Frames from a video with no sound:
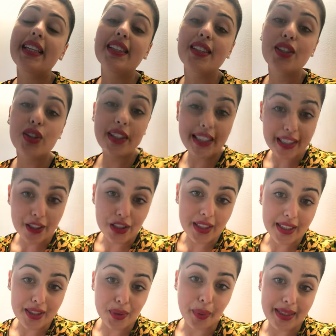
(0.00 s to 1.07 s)
is
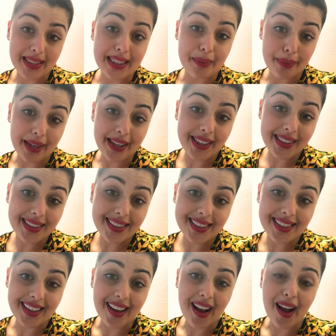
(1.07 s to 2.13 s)
literally 20
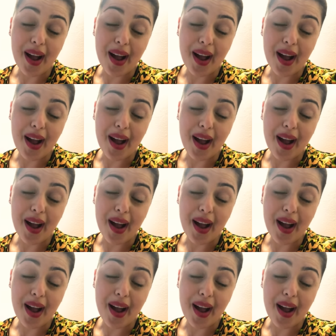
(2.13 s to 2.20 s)
minutes.